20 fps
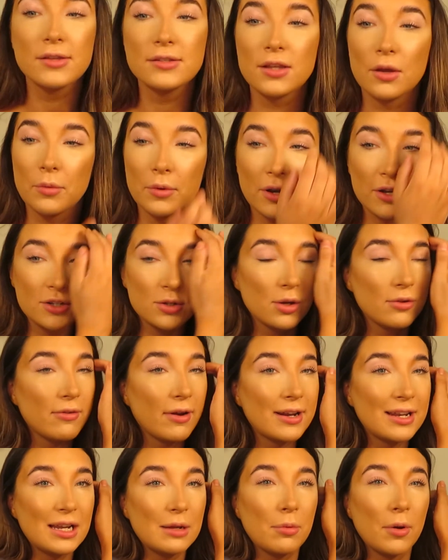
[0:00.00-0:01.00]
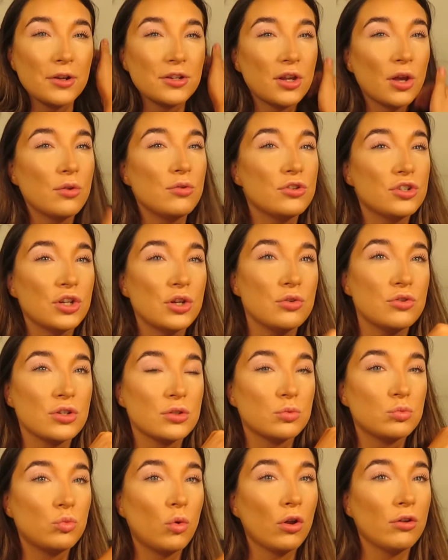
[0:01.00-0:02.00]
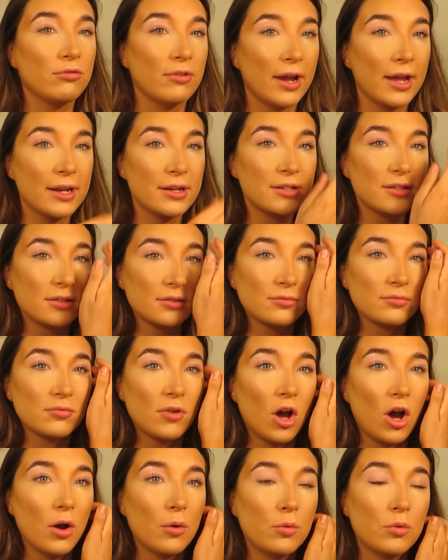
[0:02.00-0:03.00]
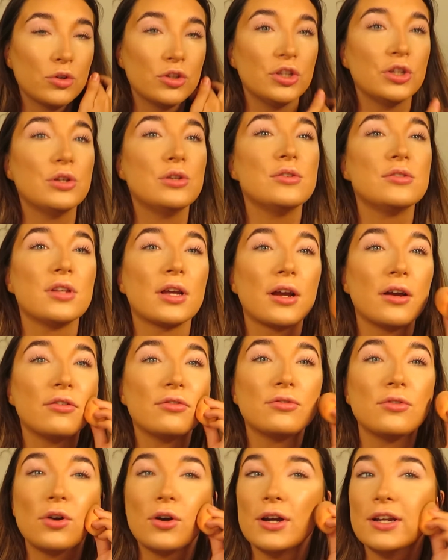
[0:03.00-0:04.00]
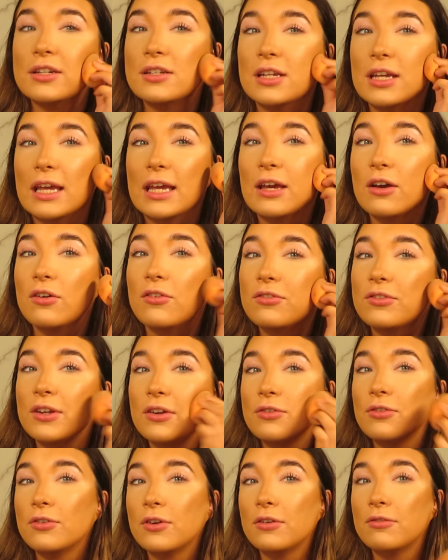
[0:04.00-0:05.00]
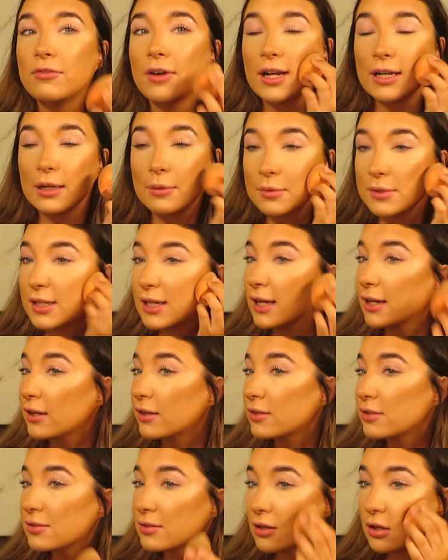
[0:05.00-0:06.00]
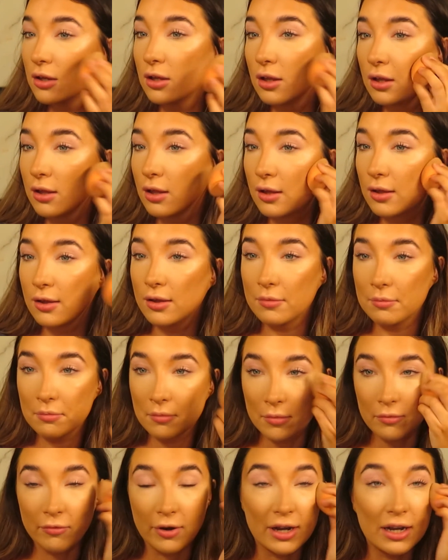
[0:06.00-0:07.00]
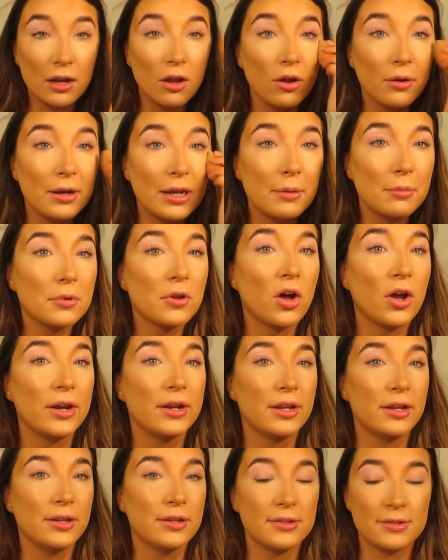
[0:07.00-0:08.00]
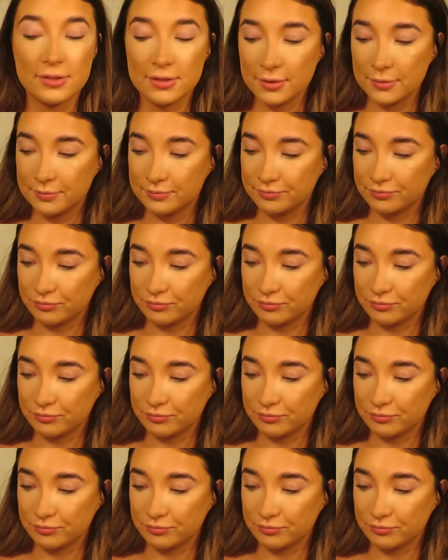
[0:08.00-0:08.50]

So when I do a red lip, I don't do just one red. I will use like a variety of different red lipsticks, red lip liners,